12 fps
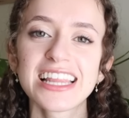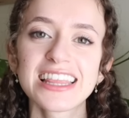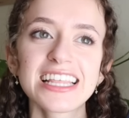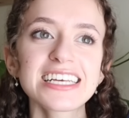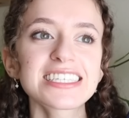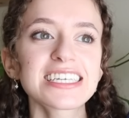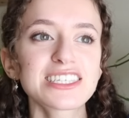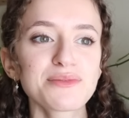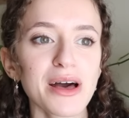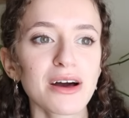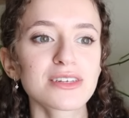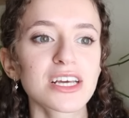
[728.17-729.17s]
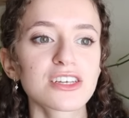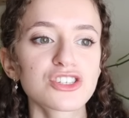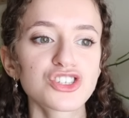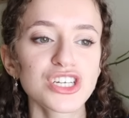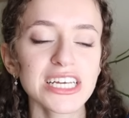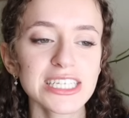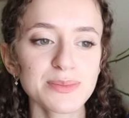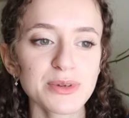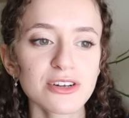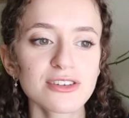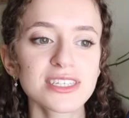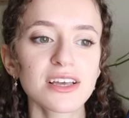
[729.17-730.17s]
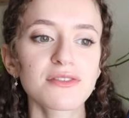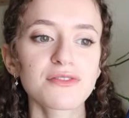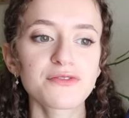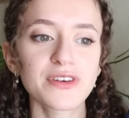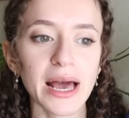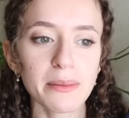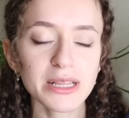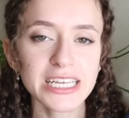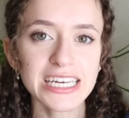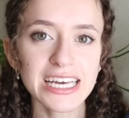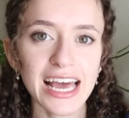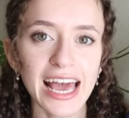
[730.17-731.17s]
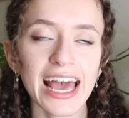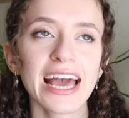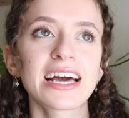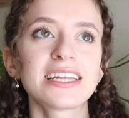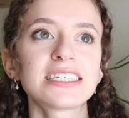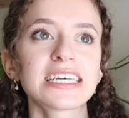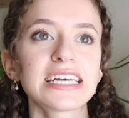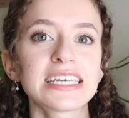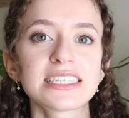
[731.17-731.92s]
This is about Shakespeare's family and